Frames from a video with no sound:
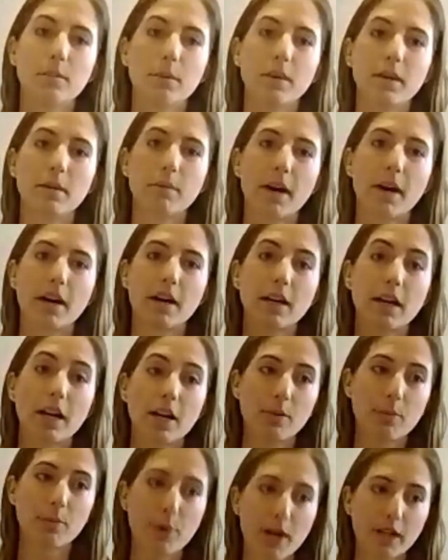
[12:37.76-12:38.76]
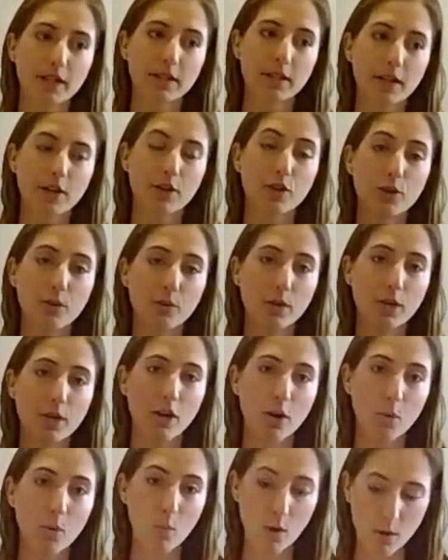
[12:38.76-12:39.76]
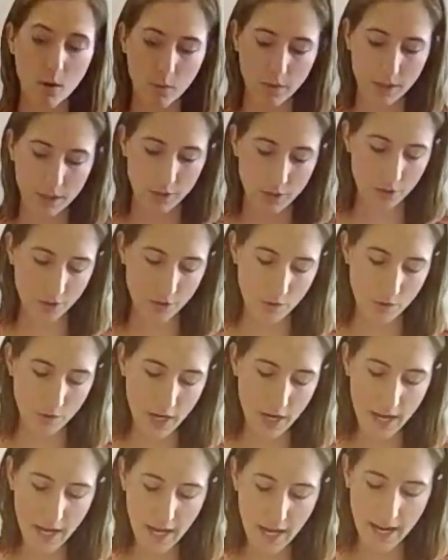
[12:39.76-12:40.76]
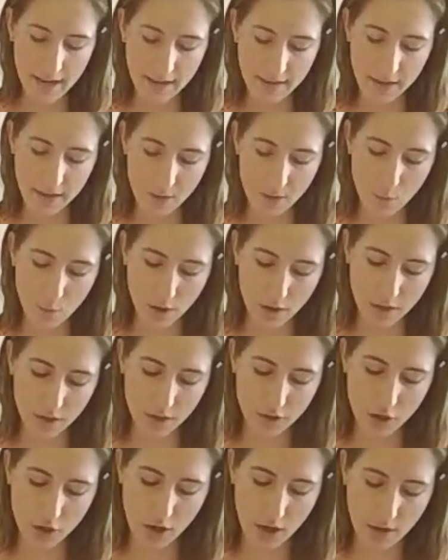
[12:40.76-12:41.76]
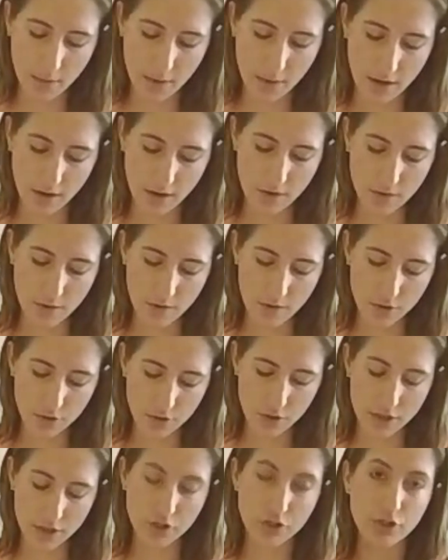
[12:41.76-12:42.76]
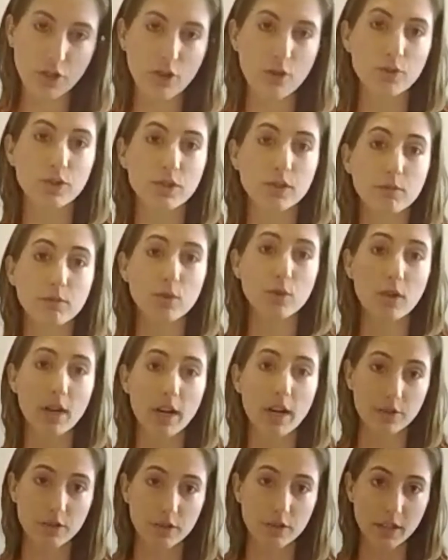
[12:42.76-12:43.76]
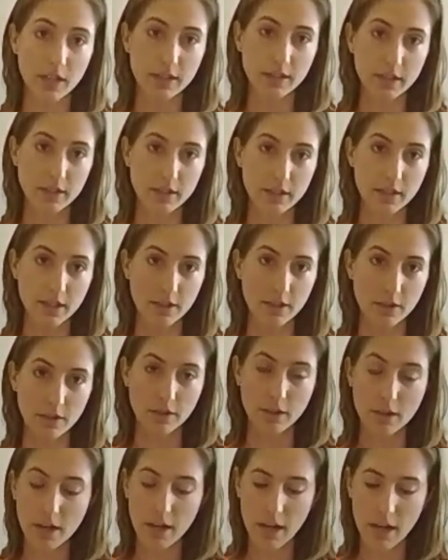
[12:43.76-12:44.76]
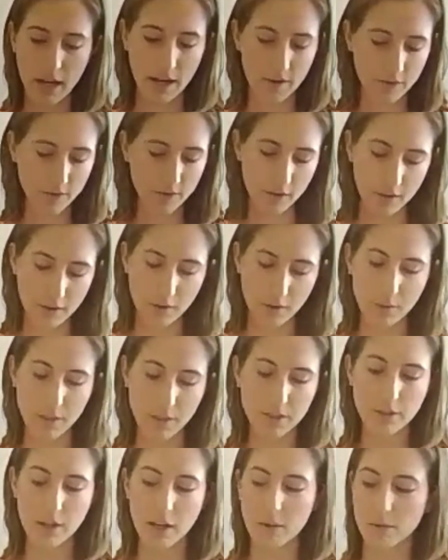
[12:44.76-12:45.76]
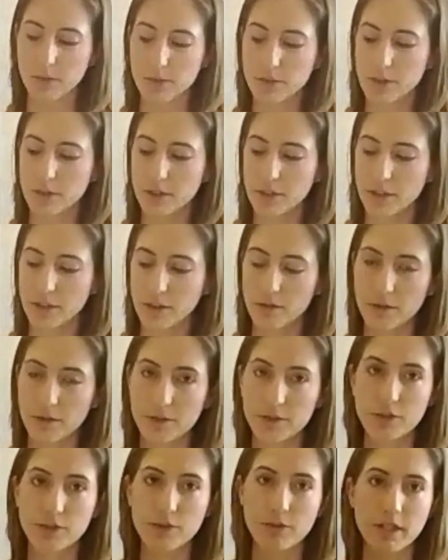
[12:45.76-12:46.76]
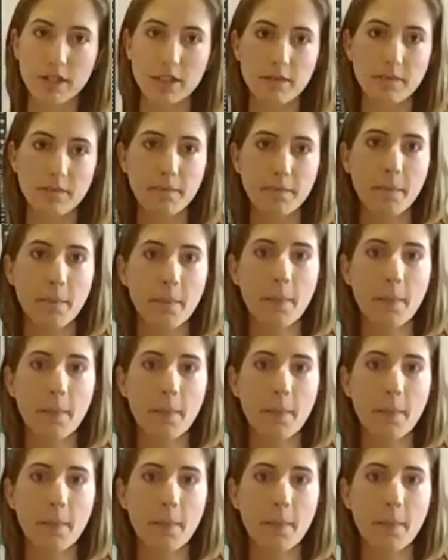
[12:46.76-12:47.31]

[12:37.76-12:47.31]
about chiropractic, who we are, what we do, and then we're going to talk about and show some more exercises here after a little bit. So I will turn it over to him.